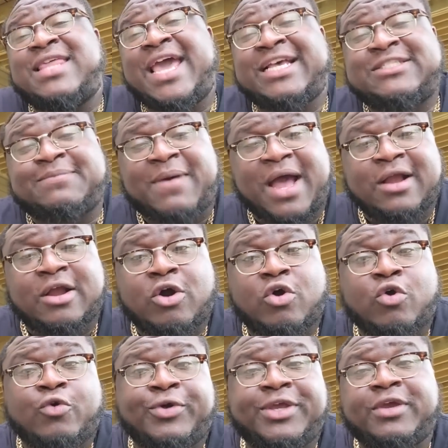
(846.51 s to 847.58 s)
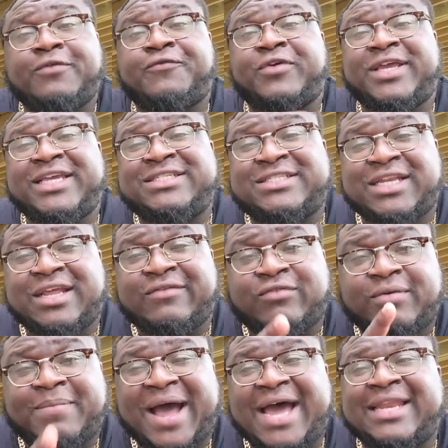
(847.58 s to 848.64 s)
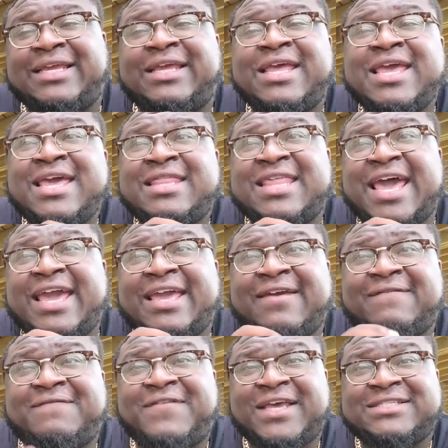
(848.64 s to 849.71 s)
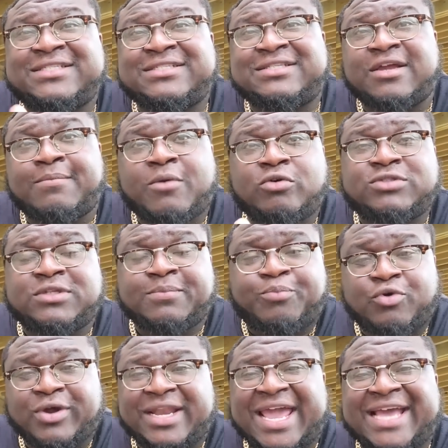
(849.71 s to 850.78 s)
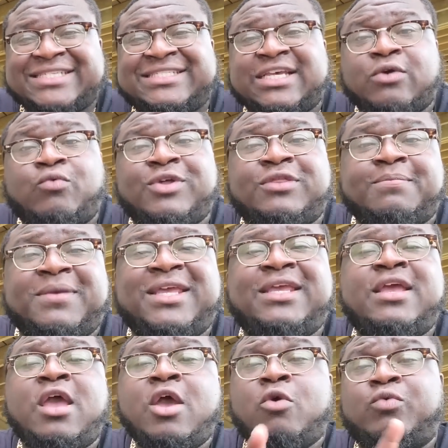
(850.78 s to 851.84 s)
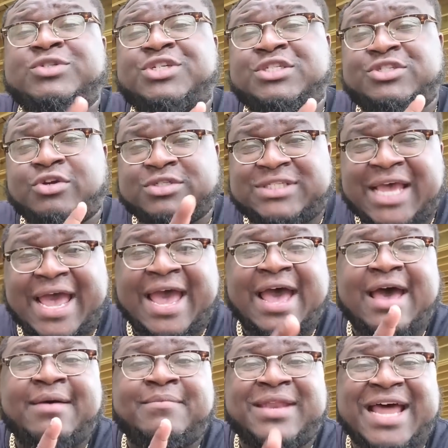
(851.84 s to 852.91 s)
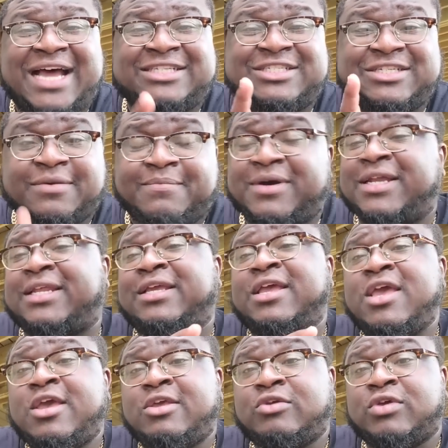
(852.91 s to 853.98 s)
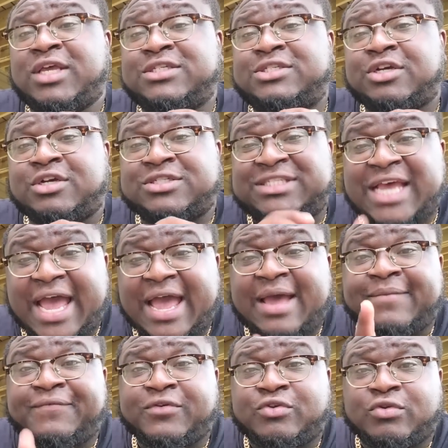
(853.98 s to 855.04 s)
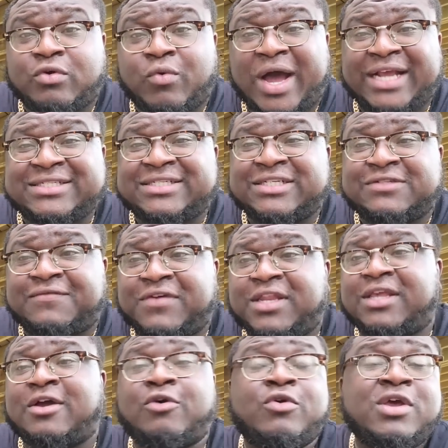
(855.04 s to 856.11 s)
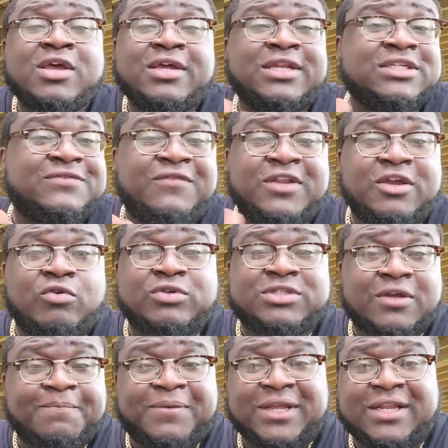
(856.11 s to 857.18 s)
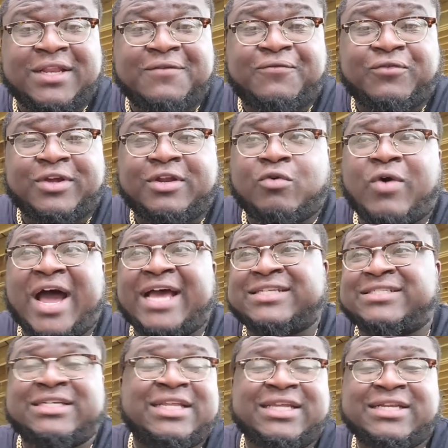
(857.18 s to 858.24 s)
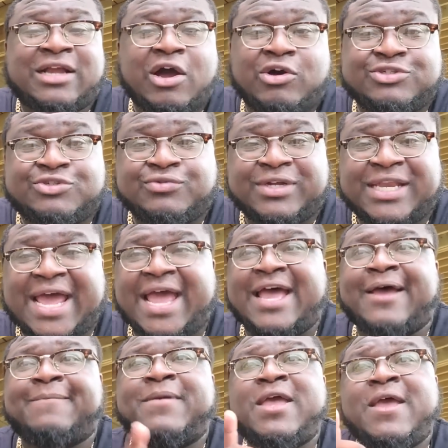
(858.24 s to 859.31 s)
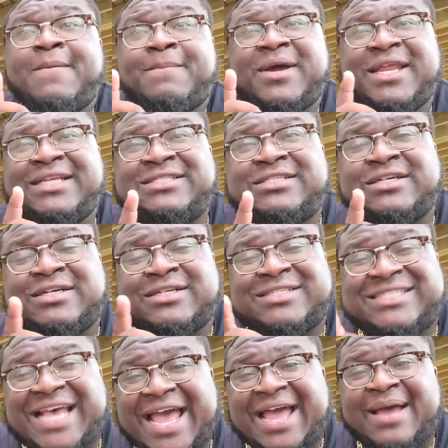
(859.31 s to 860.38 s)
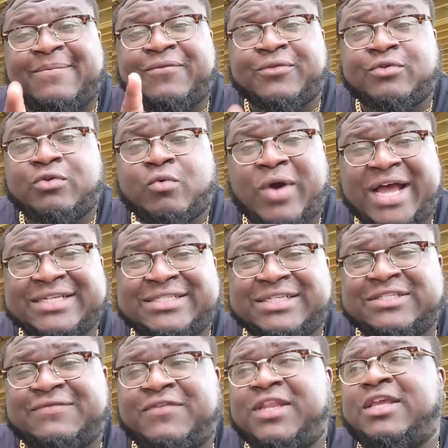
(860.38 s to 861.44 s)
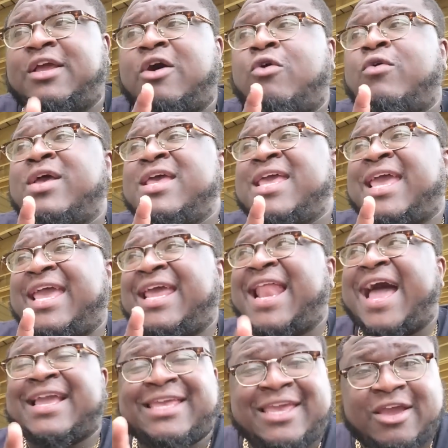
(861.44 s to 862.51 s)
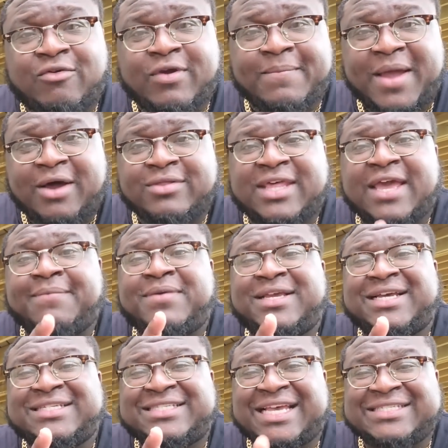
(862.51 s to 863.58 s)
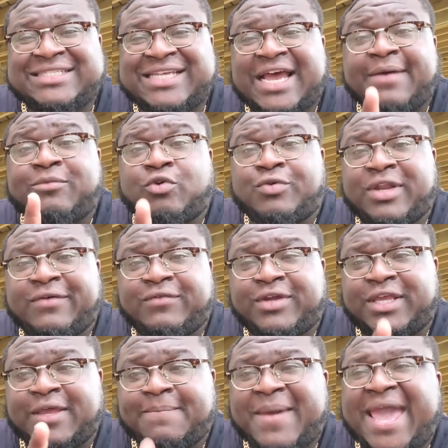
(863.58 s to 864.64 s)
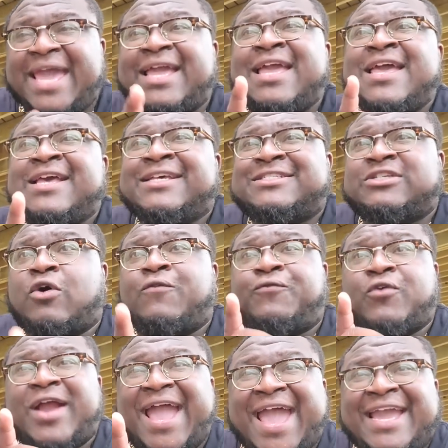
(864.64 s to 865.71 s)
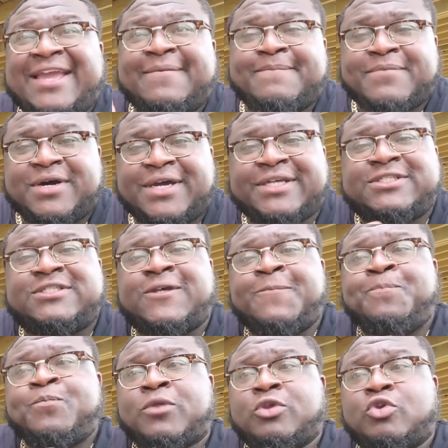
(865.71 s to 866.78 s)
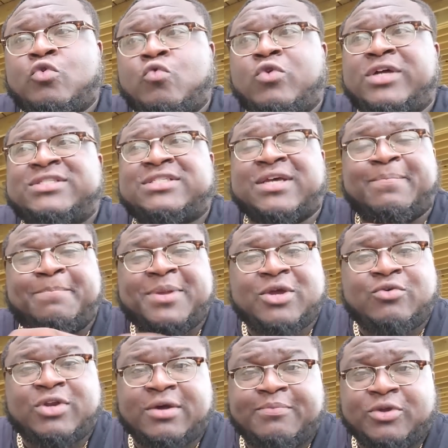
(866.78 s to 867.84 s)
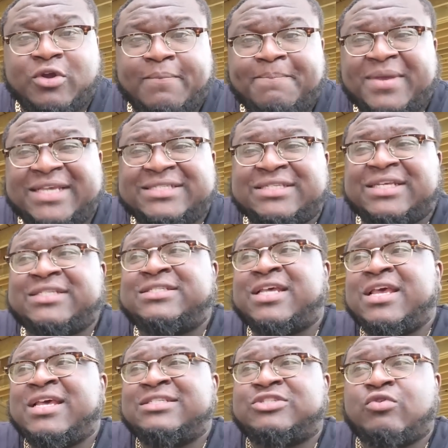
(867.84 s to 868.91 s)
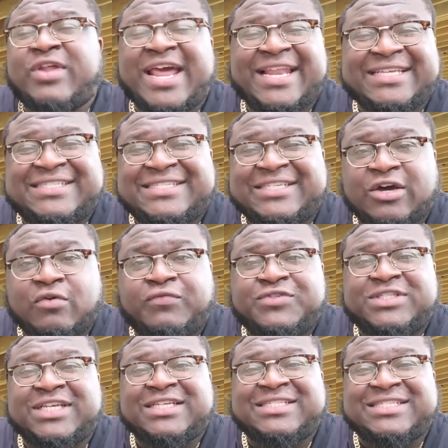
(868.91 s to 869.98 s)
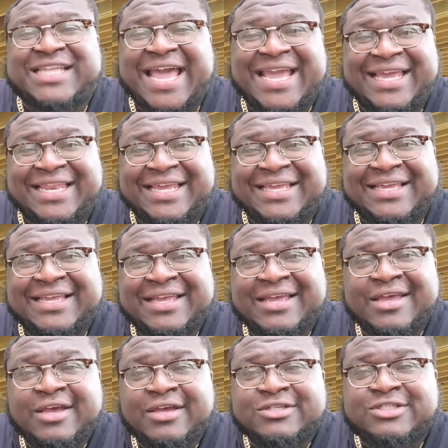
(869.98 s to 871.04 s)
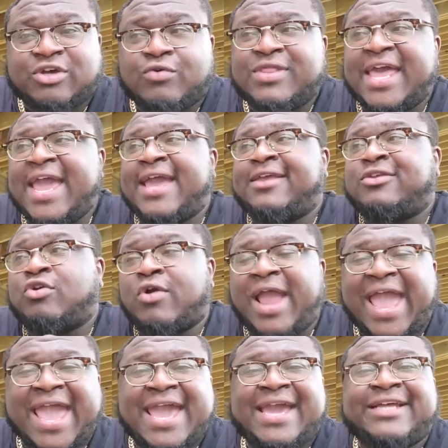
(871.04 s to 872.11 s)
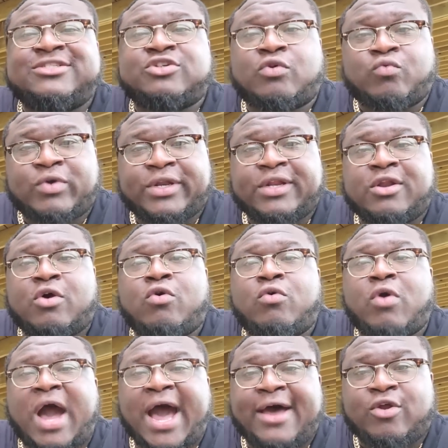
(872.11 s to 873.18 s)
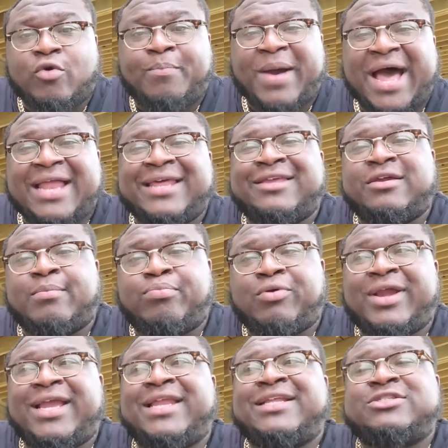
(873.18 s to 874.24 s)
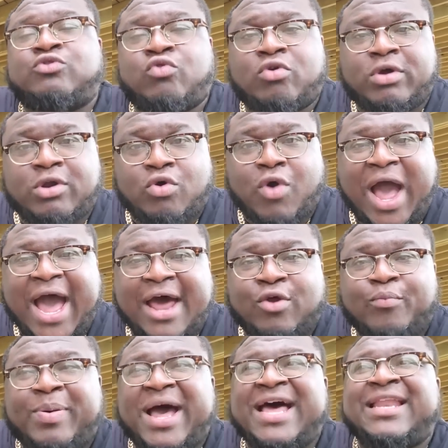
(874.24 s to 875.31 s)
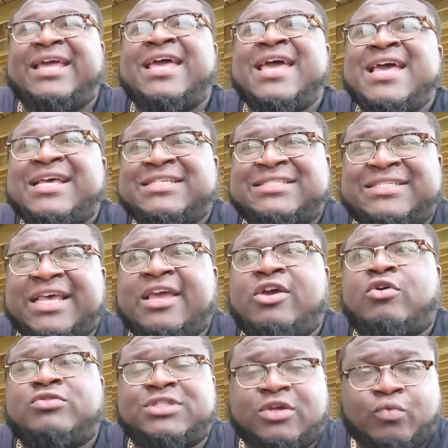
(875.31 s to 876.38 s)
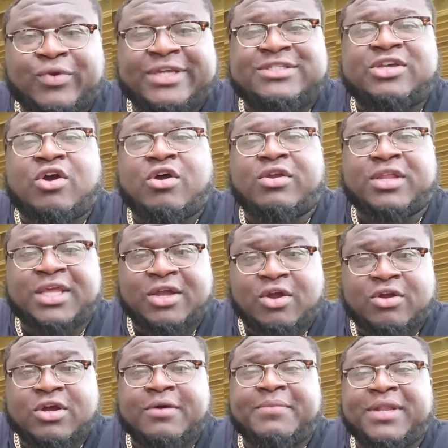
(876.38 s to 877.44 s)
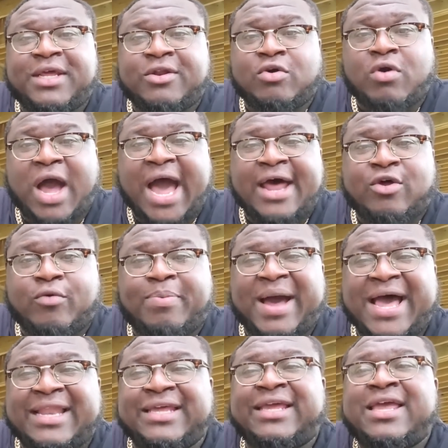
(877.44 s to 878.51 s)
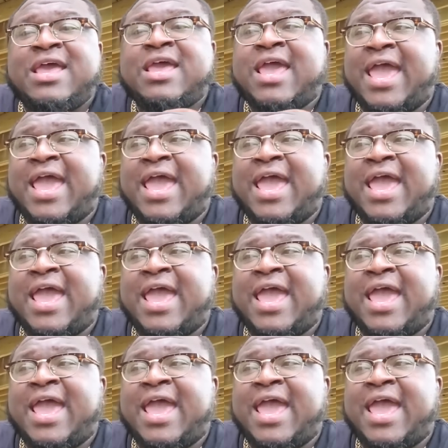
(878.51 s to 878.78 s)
That's my goal here for each and everybody that invests their most important asset with me, which is your time, not your money. it took time for you to watch this video. This video is completely free to watch. It didn't cost you a dime, but it took time for you to watch this video. And I care about that because that's time you'll never get back. So for eight months, you want to build up your business so that it's self-sustaining so that your ads are running on autopilot, your brand is growing on autopilot, sales and retargeting are coming in on autopilot.